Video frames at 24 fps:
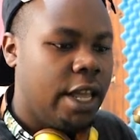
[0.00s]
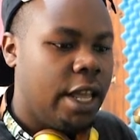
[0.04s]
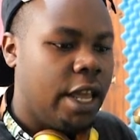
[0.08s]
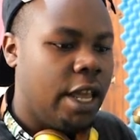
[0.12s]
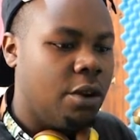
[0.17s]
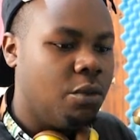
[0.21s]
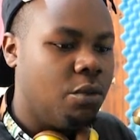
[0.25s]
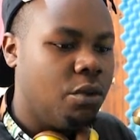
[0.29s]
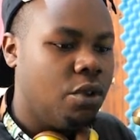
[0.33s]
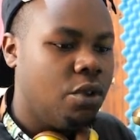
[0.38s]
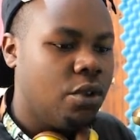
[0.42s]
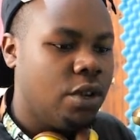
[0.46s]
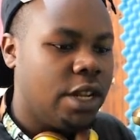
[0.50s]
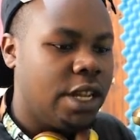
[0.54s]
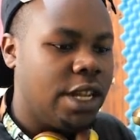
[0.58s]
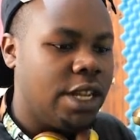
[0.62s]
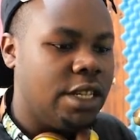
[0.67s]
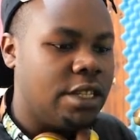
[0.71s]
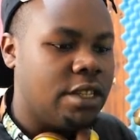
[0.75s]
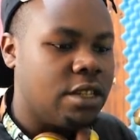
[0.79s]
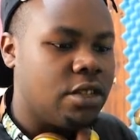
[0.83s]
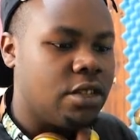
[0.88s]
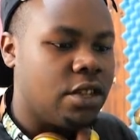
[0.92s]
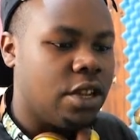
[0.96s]
and we're gonna
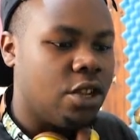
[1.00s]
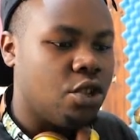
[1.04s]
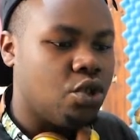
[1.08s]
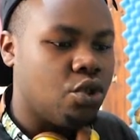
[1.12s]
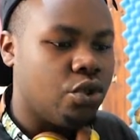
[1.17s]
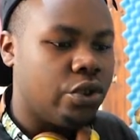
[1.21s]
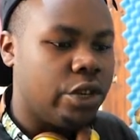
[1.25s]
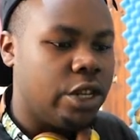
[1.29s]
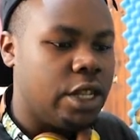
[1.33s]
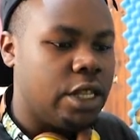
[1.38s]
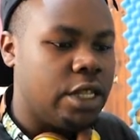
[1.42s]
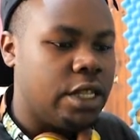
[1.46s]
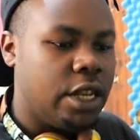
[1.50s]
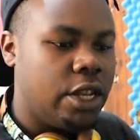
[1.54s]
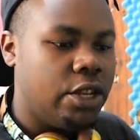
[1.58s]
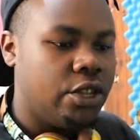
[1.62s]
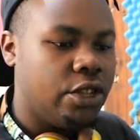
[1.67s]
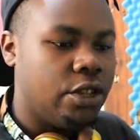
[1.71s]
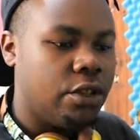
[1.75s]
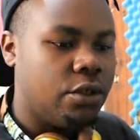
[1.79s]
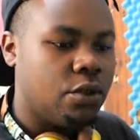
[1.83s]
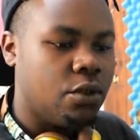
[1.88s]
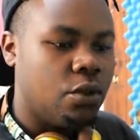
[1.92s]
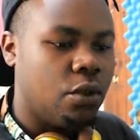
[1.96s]
interchange
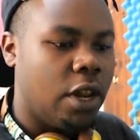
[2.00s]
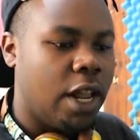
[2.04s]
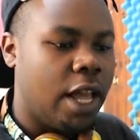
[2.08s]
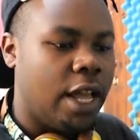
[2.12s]
orientation to